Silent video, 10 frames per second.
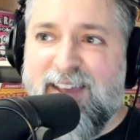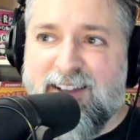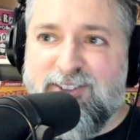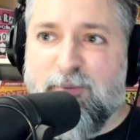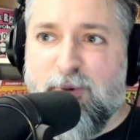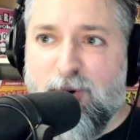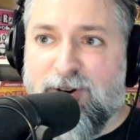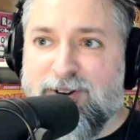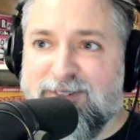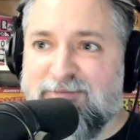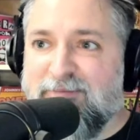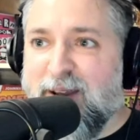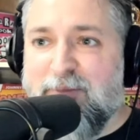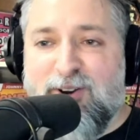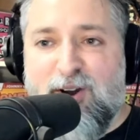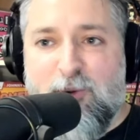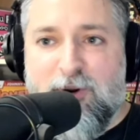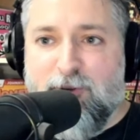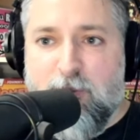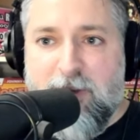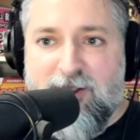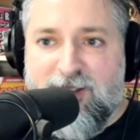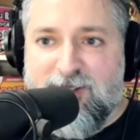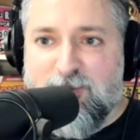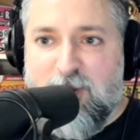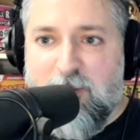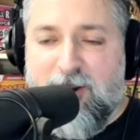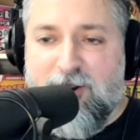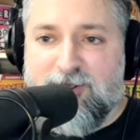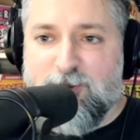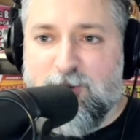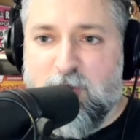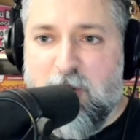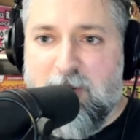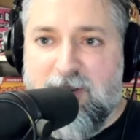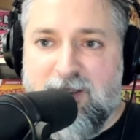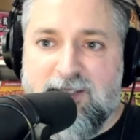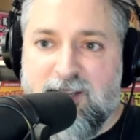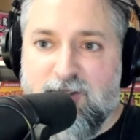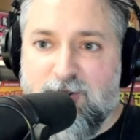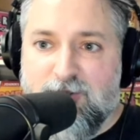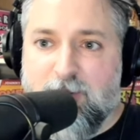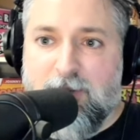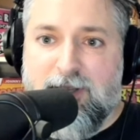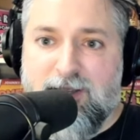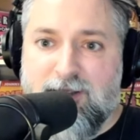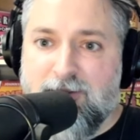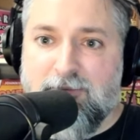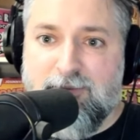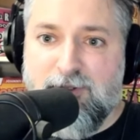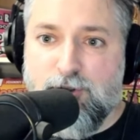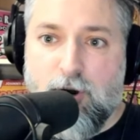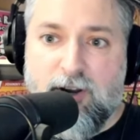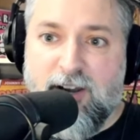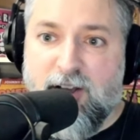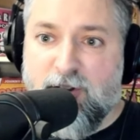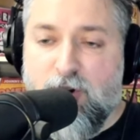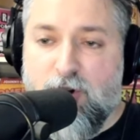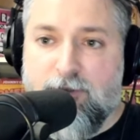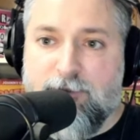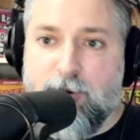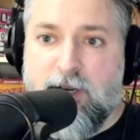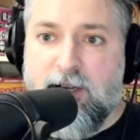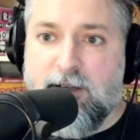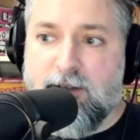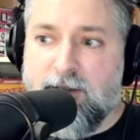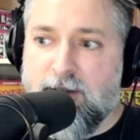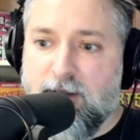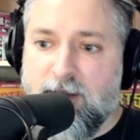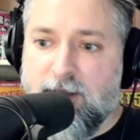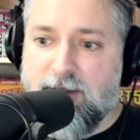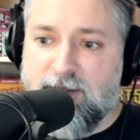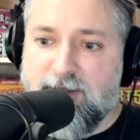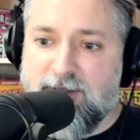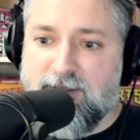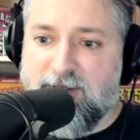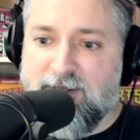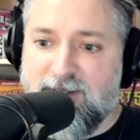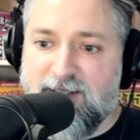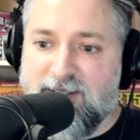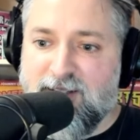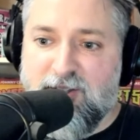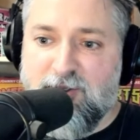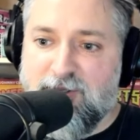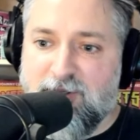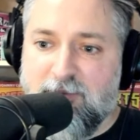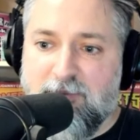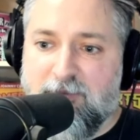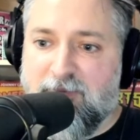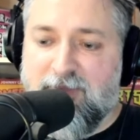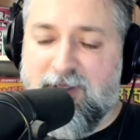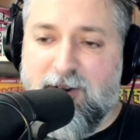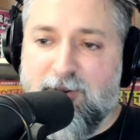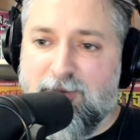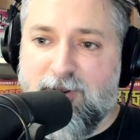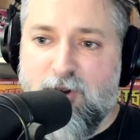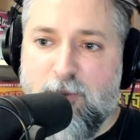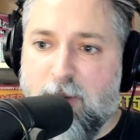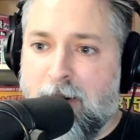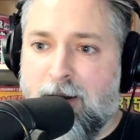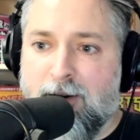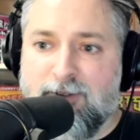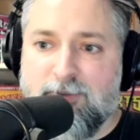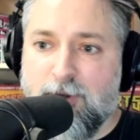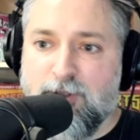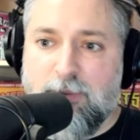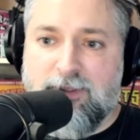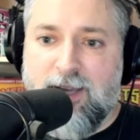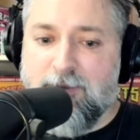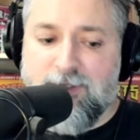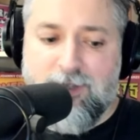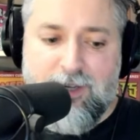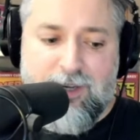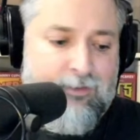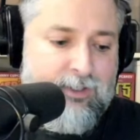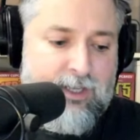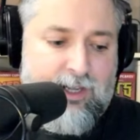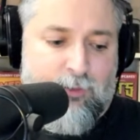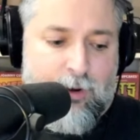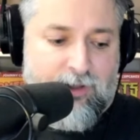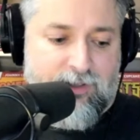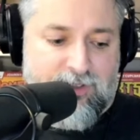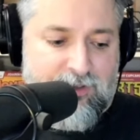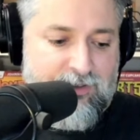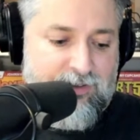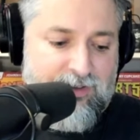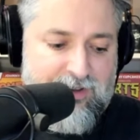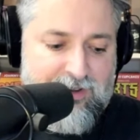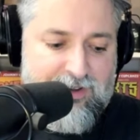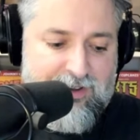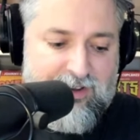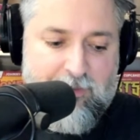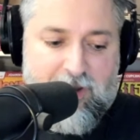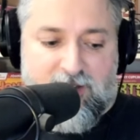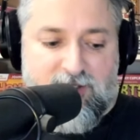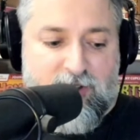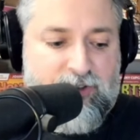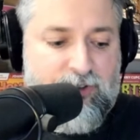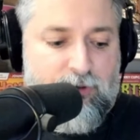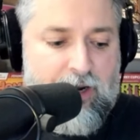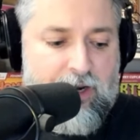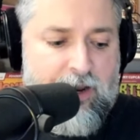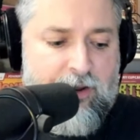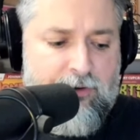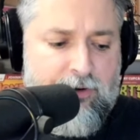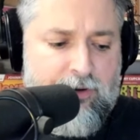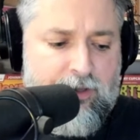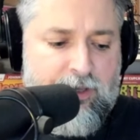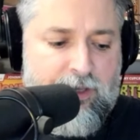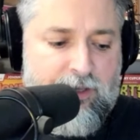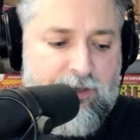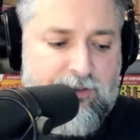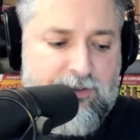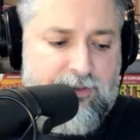support made me not want to rebel against my parents, which made me continue to be drug and alcohol free and continue to, call my parents multiple times a day, every day, well into my adulthood right now. And,